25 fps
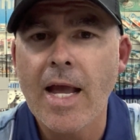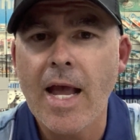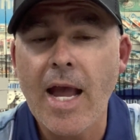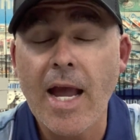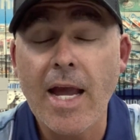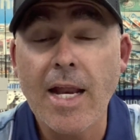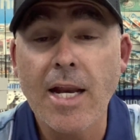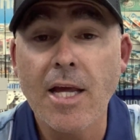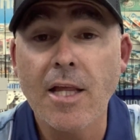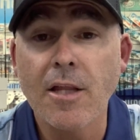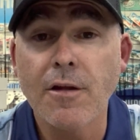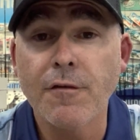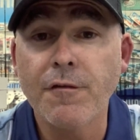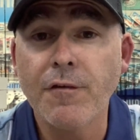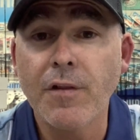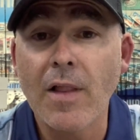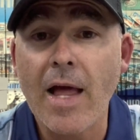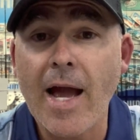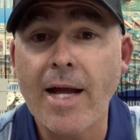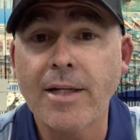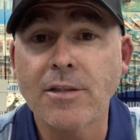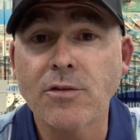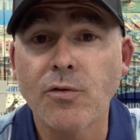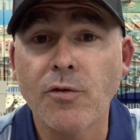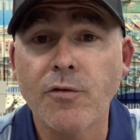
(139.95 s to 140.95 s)
Any of the
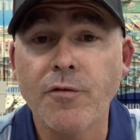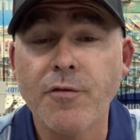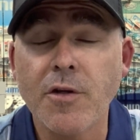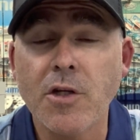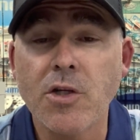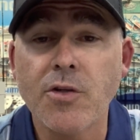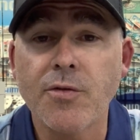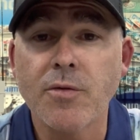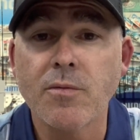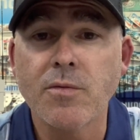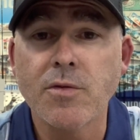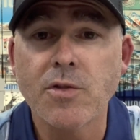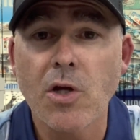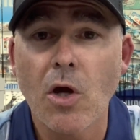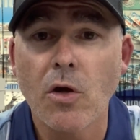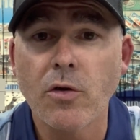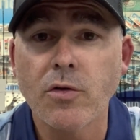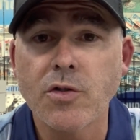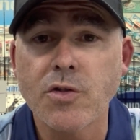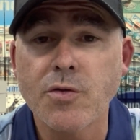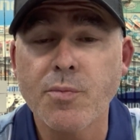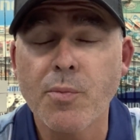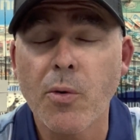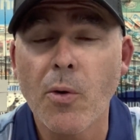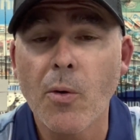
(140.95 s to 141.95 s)
flats will fish from
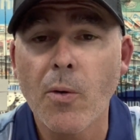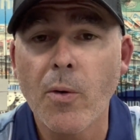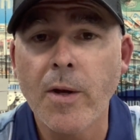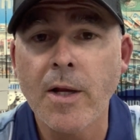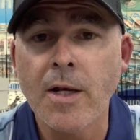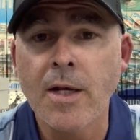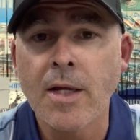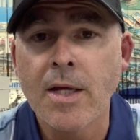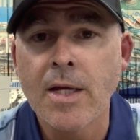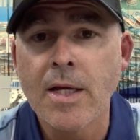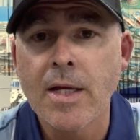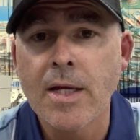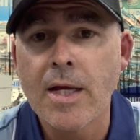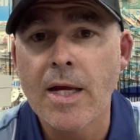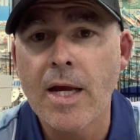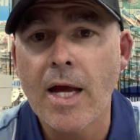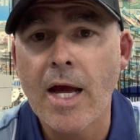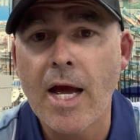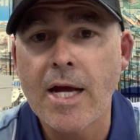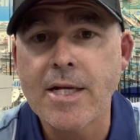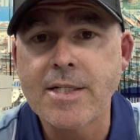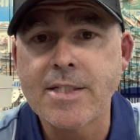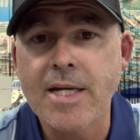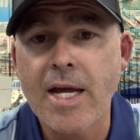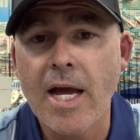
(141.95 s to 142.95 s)
Soldiers Point
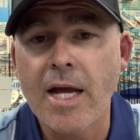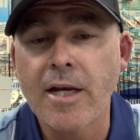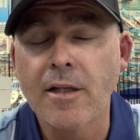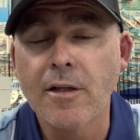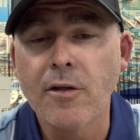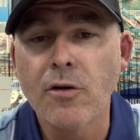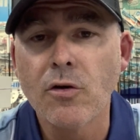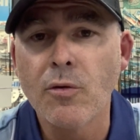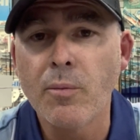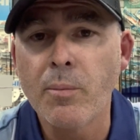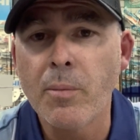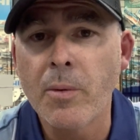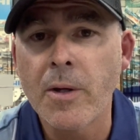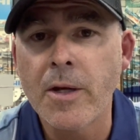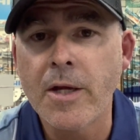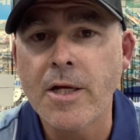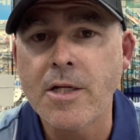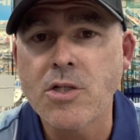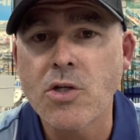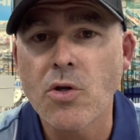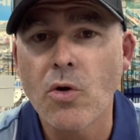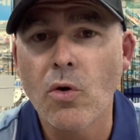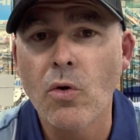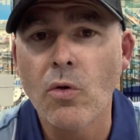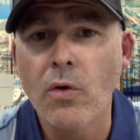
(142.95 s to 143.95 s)
down to Little
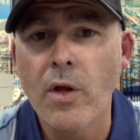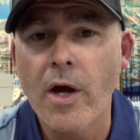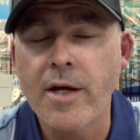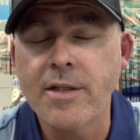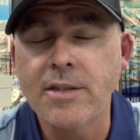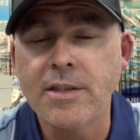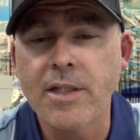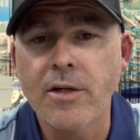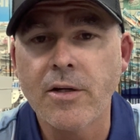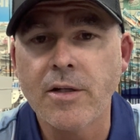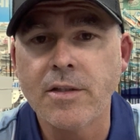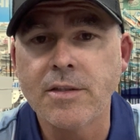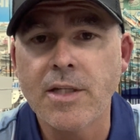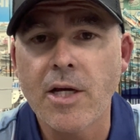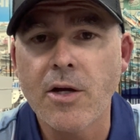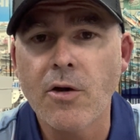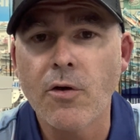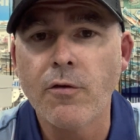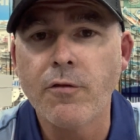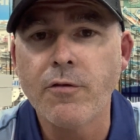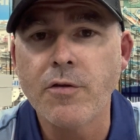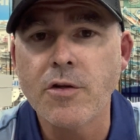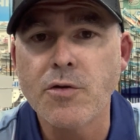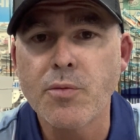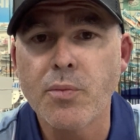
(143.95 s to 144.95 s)
Beach. All those areas there
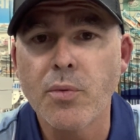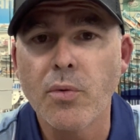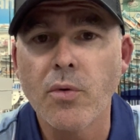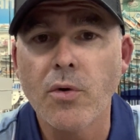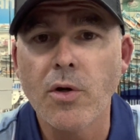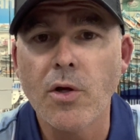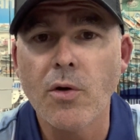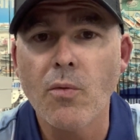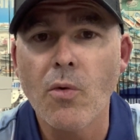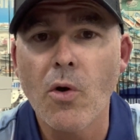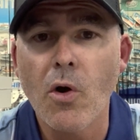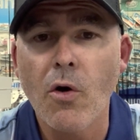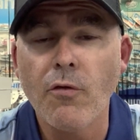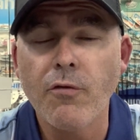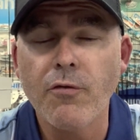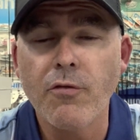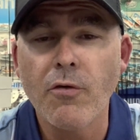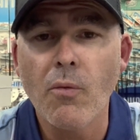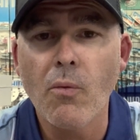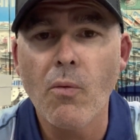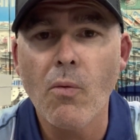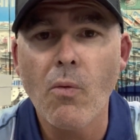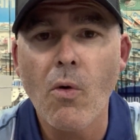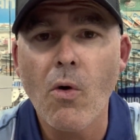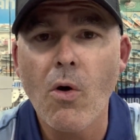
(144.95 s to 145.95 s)
will fish pretty well
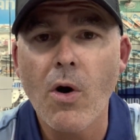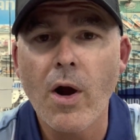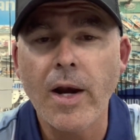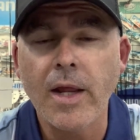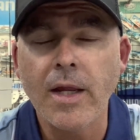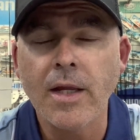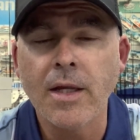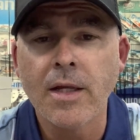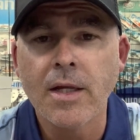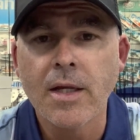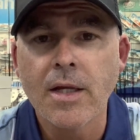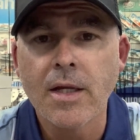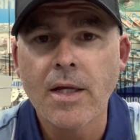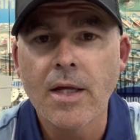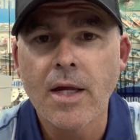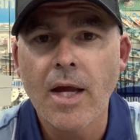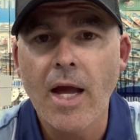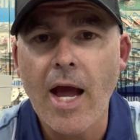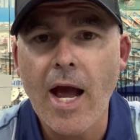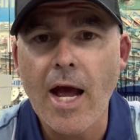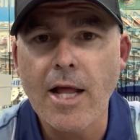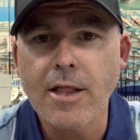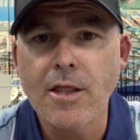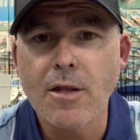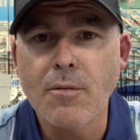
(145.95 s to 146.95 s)
for whiting
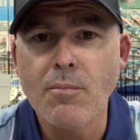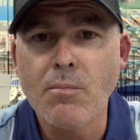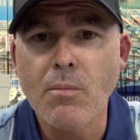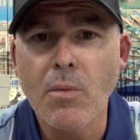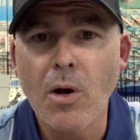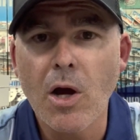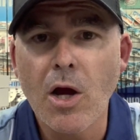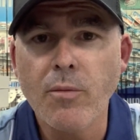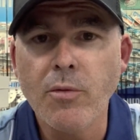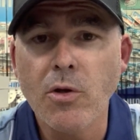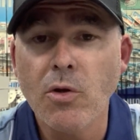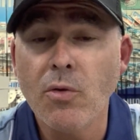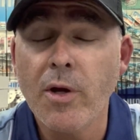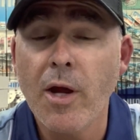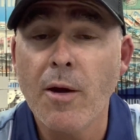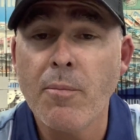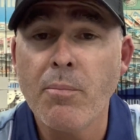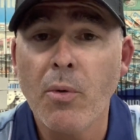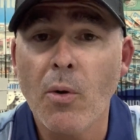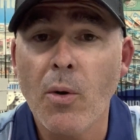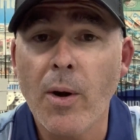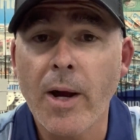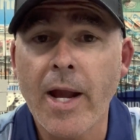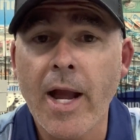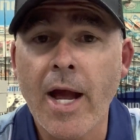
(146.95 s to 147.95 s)
at the moment. You'll get
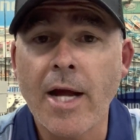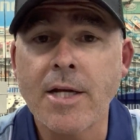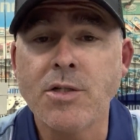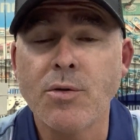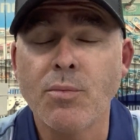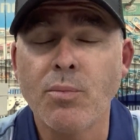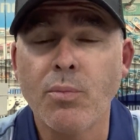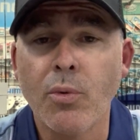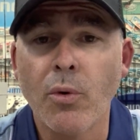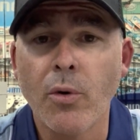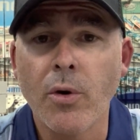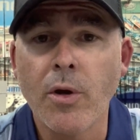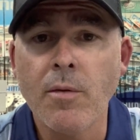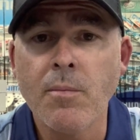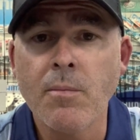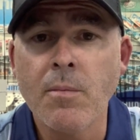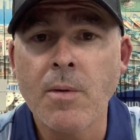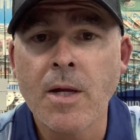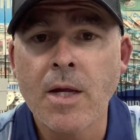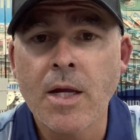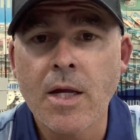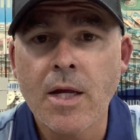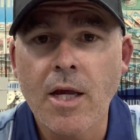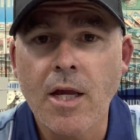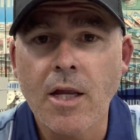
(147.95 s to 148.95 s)
bycatcher brim
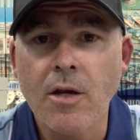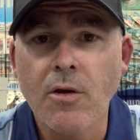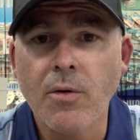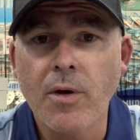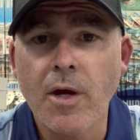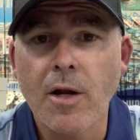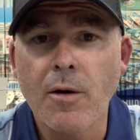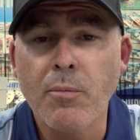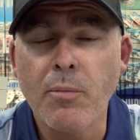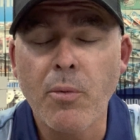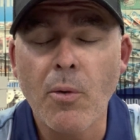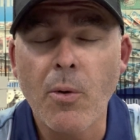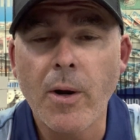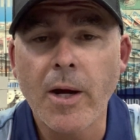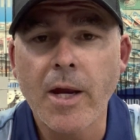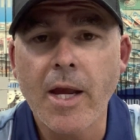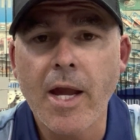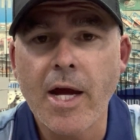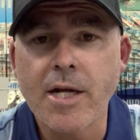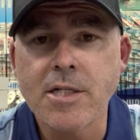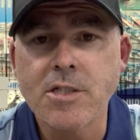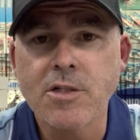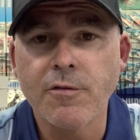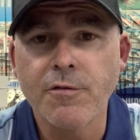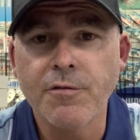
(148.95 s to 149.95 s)
and you'll get a
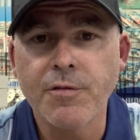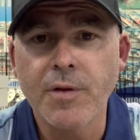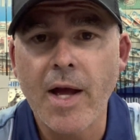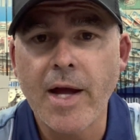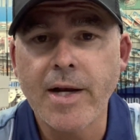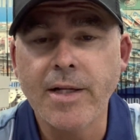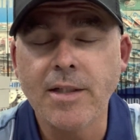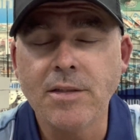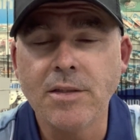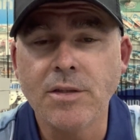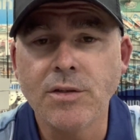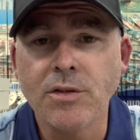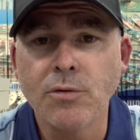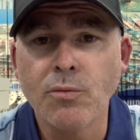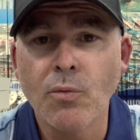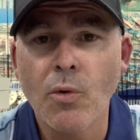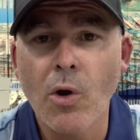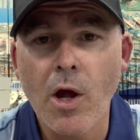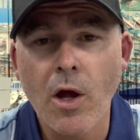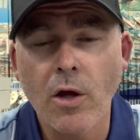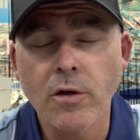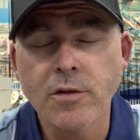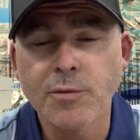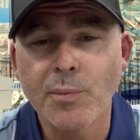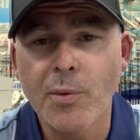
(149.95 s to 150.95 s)
bycatcher flatties as
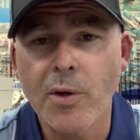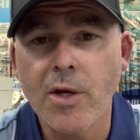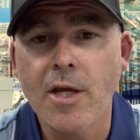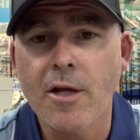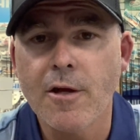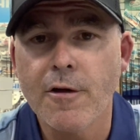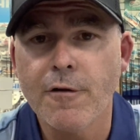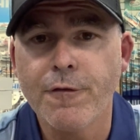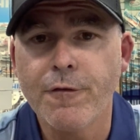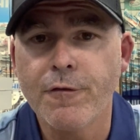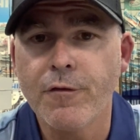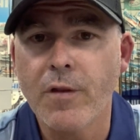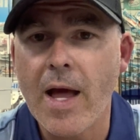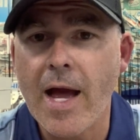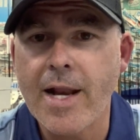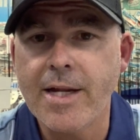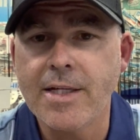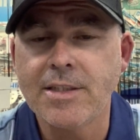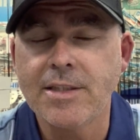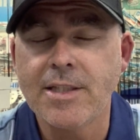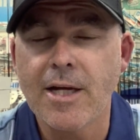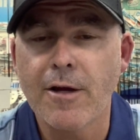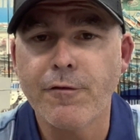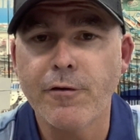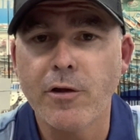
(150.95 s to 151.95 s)
well. Speaking of
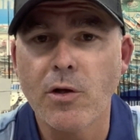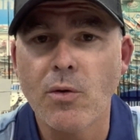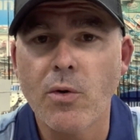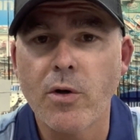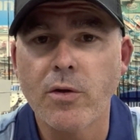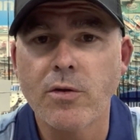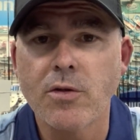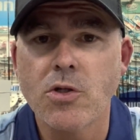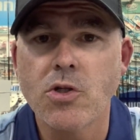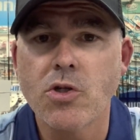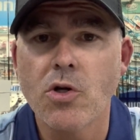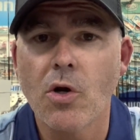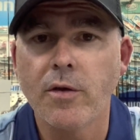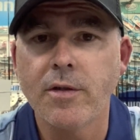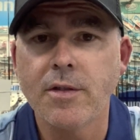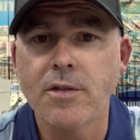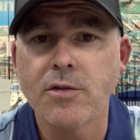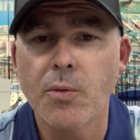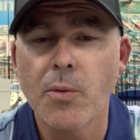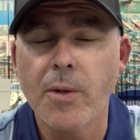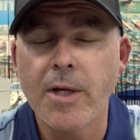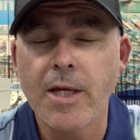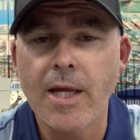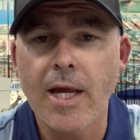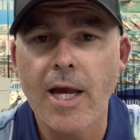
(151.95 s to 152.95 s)
flatties, definitely worth a shot
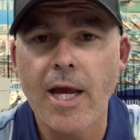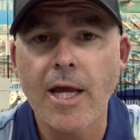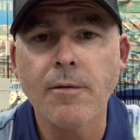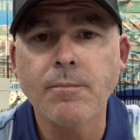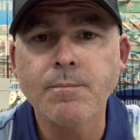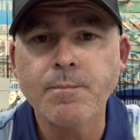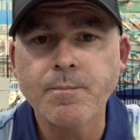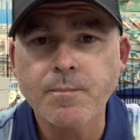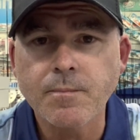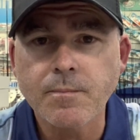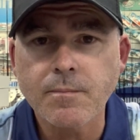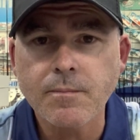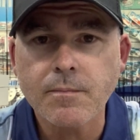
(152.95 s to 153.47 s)
this weekend.